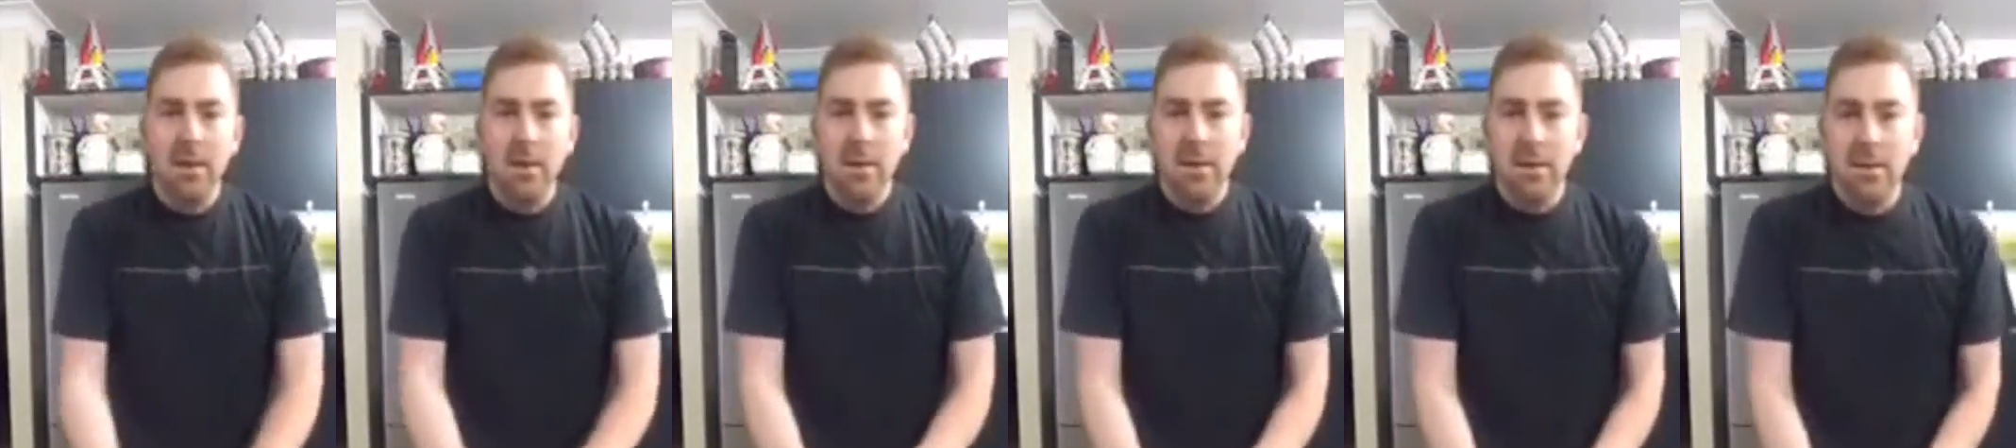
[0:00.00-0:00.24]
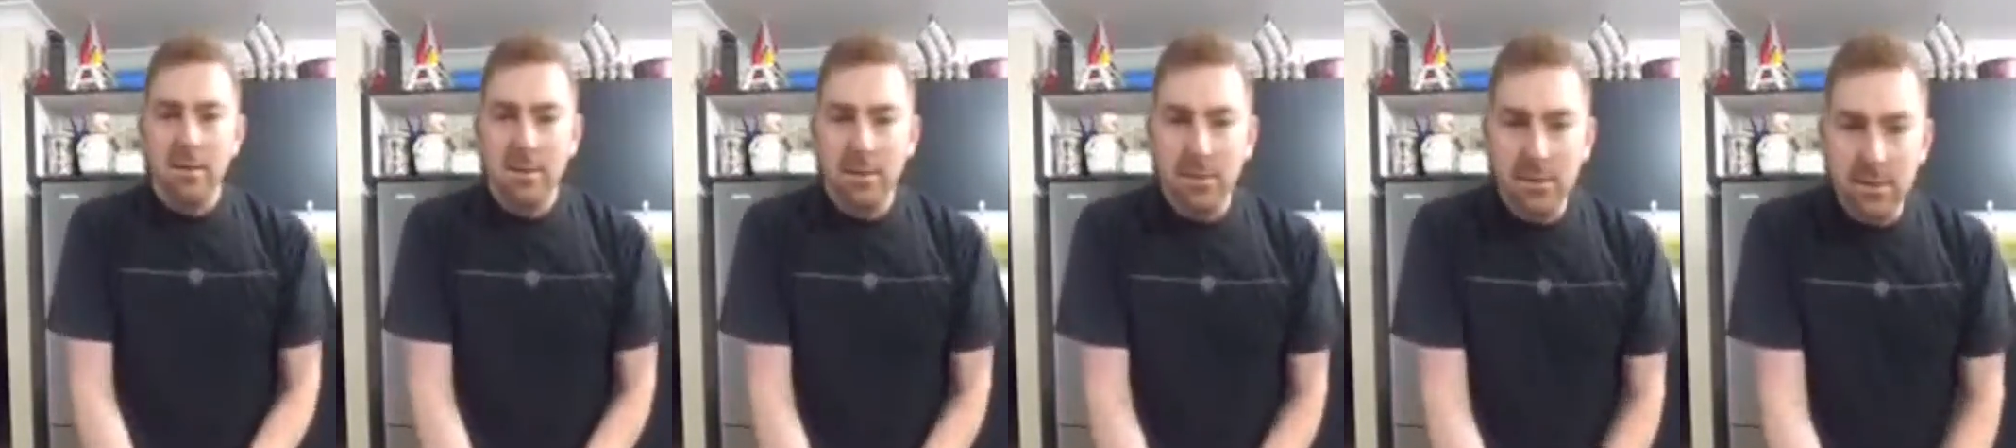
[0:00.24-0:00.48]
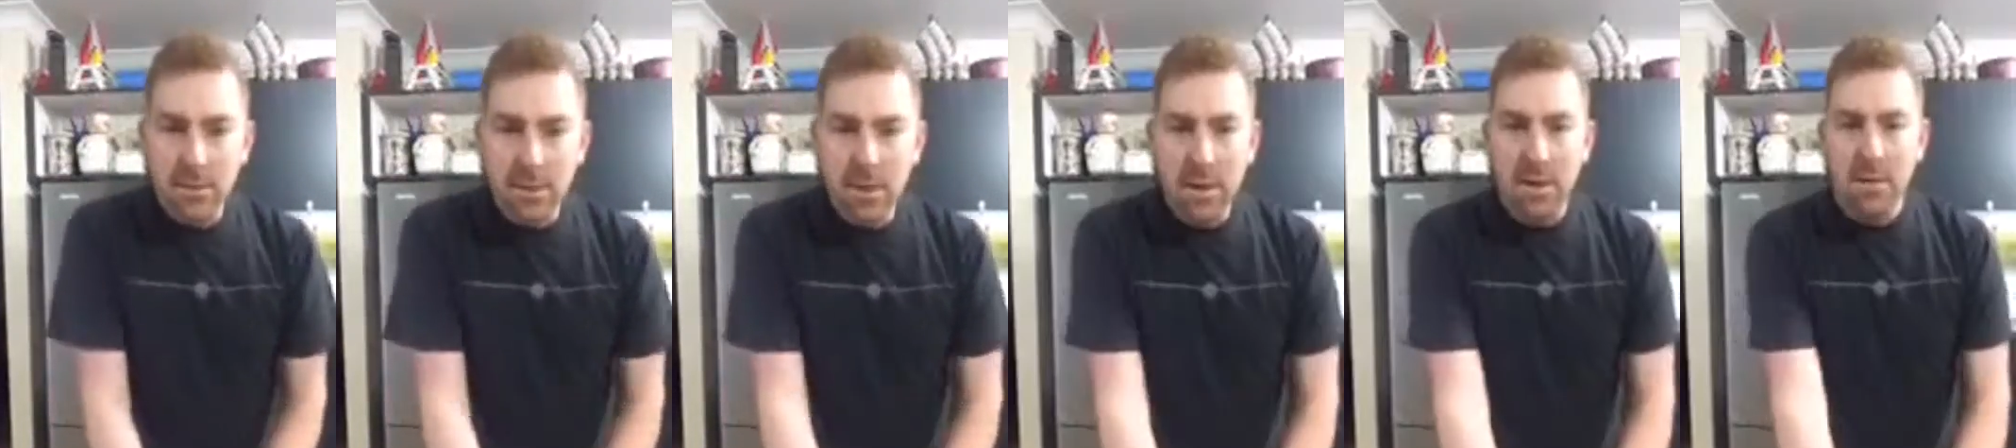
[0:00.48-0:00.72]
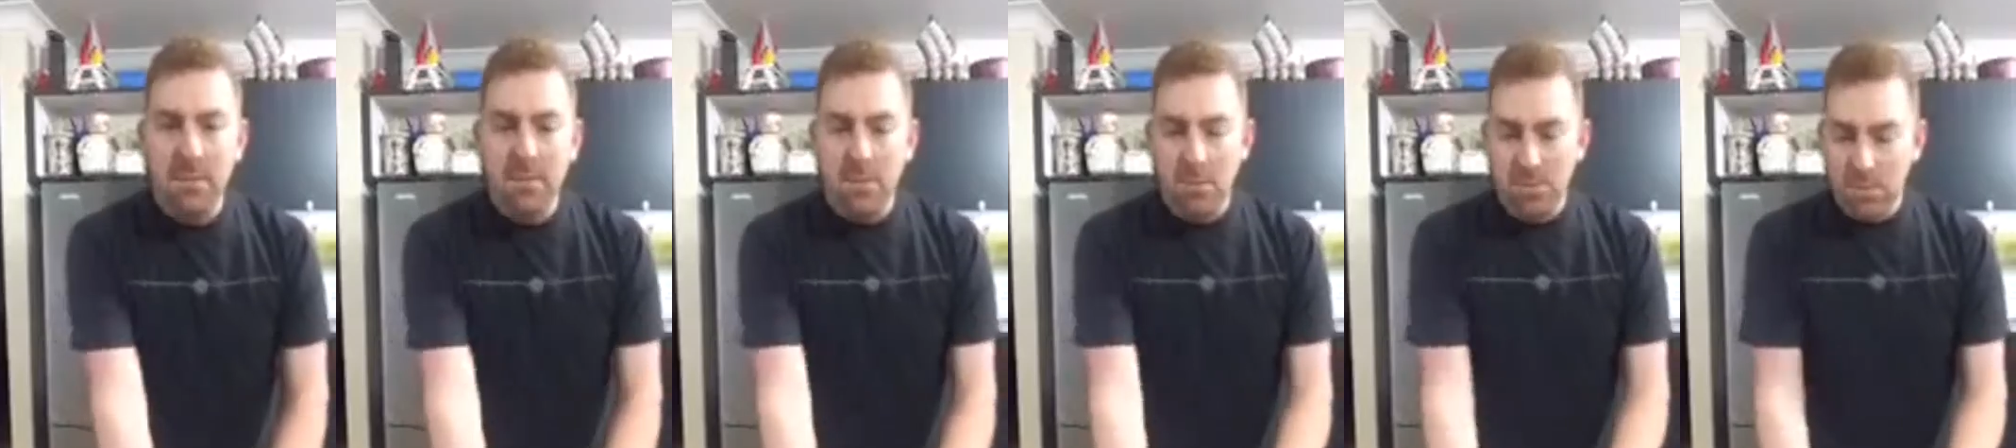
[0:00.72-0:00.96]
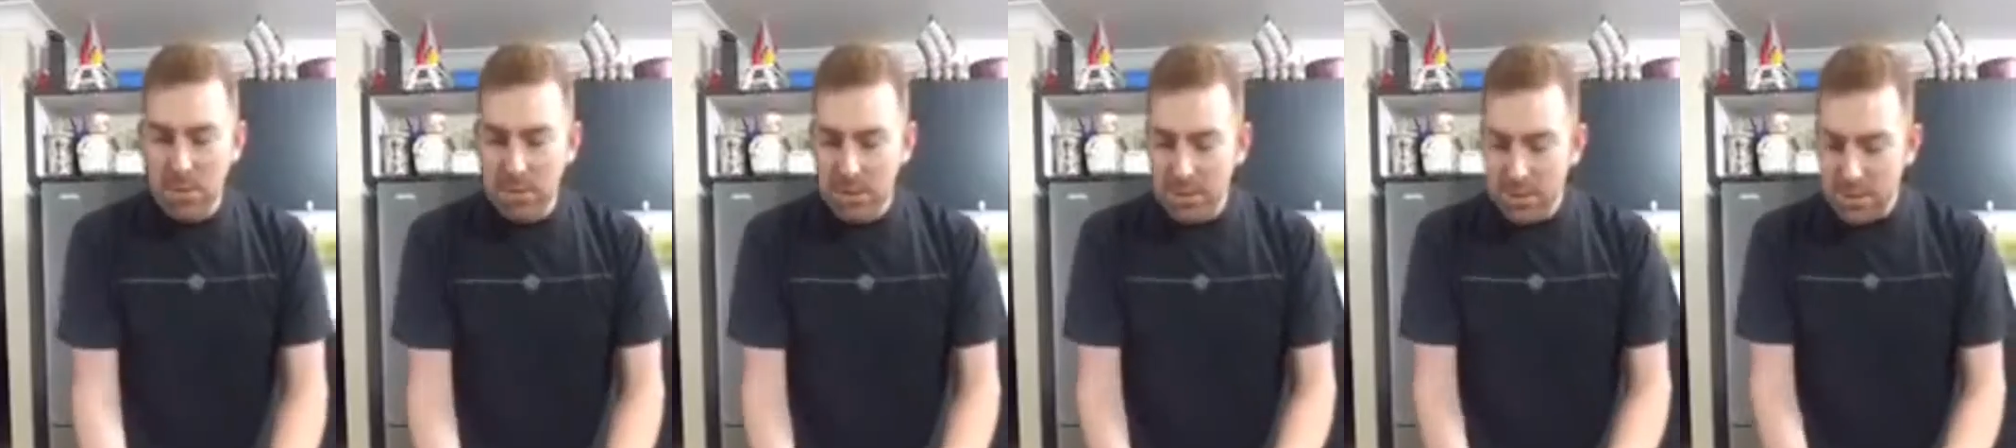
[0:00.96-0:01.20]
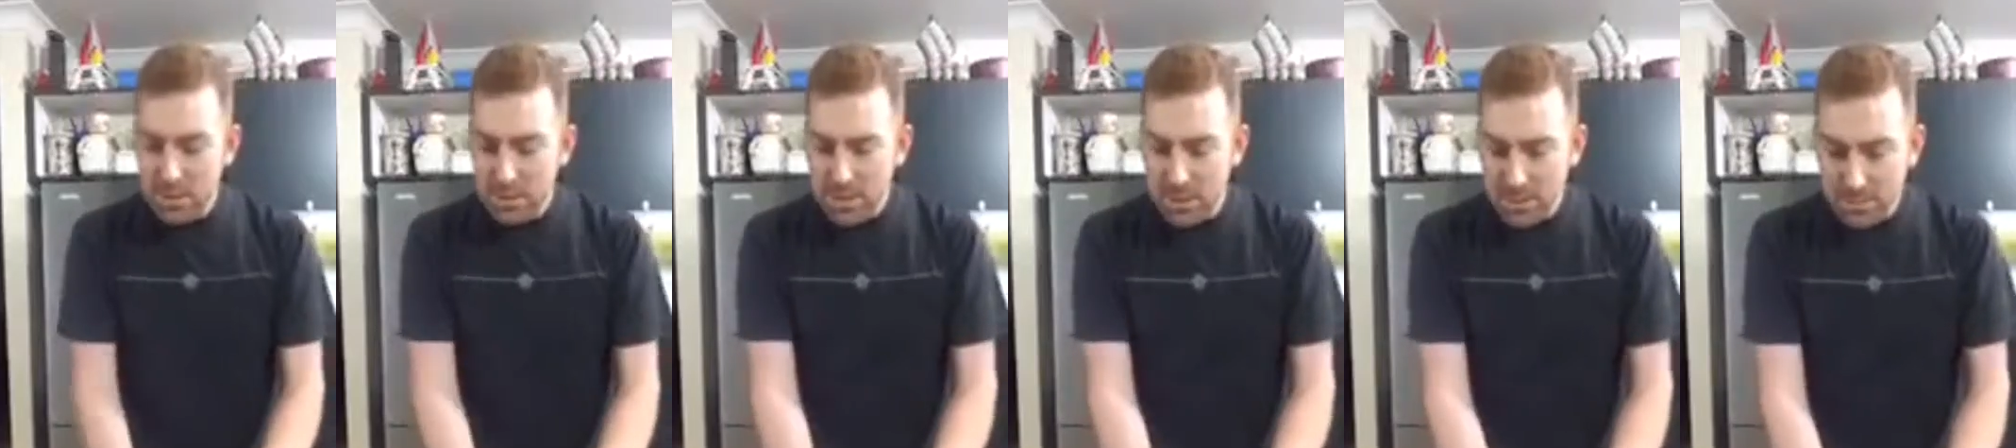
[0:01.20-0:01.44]
So if you
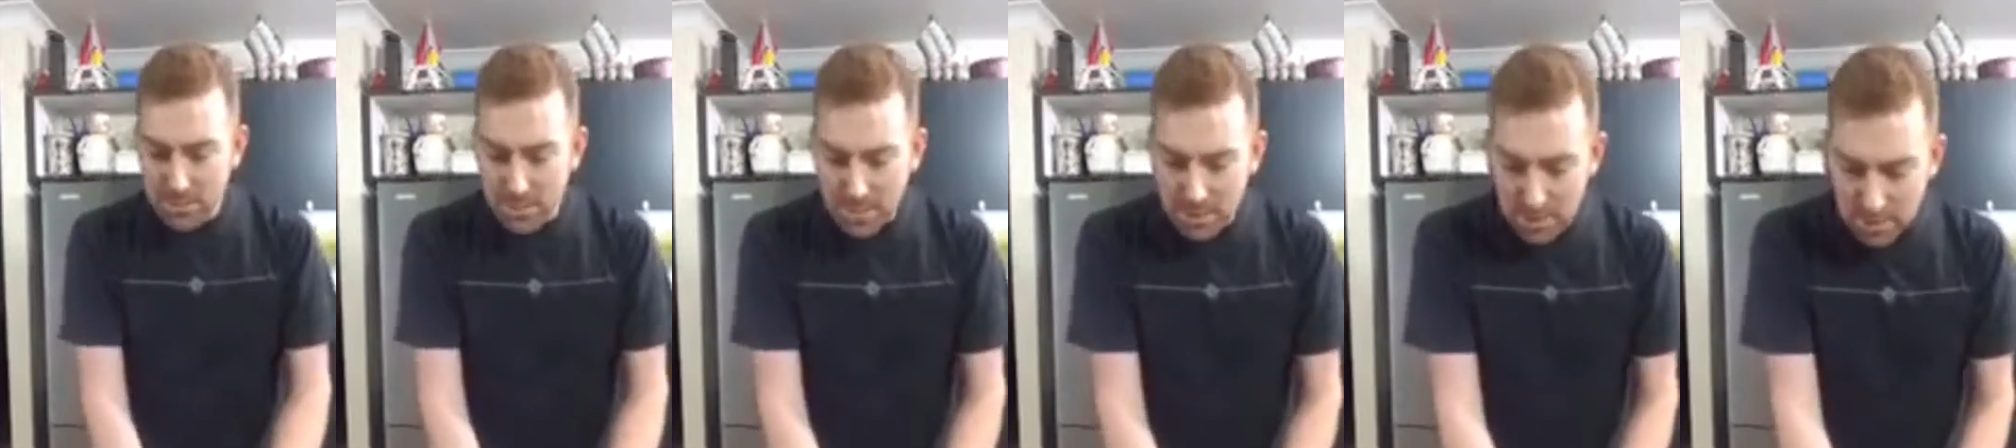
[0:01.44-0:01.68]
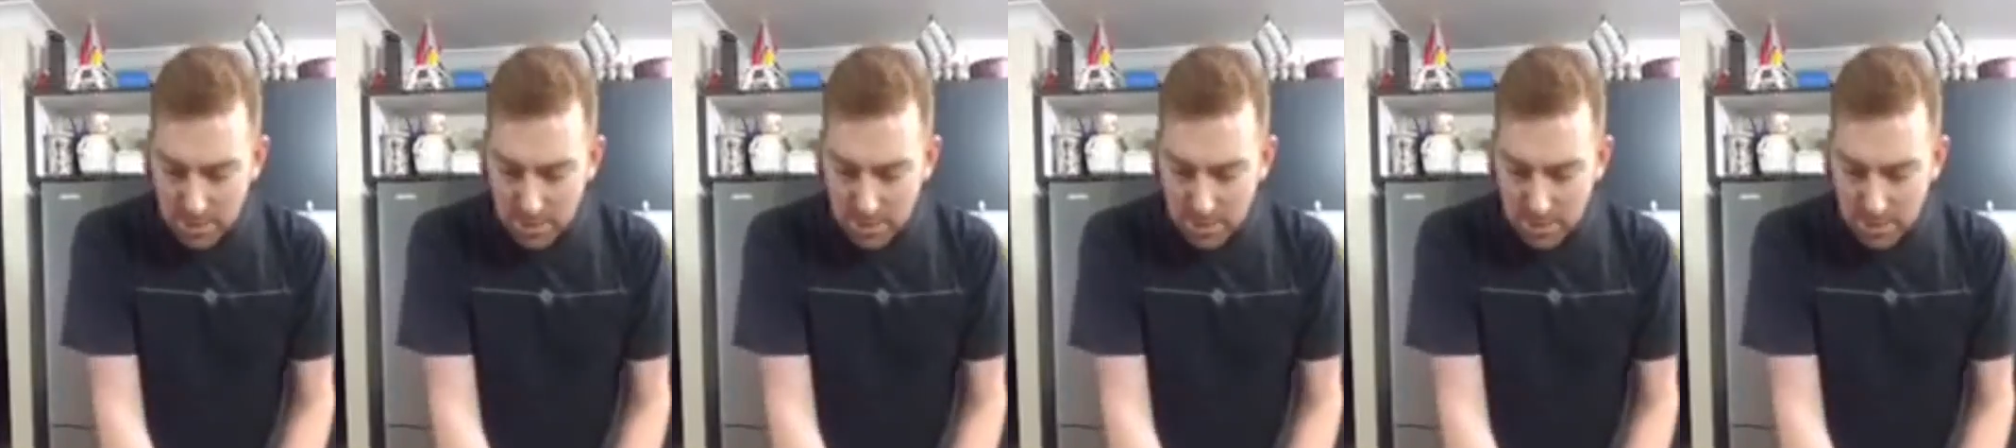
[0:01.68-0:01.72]
wanted something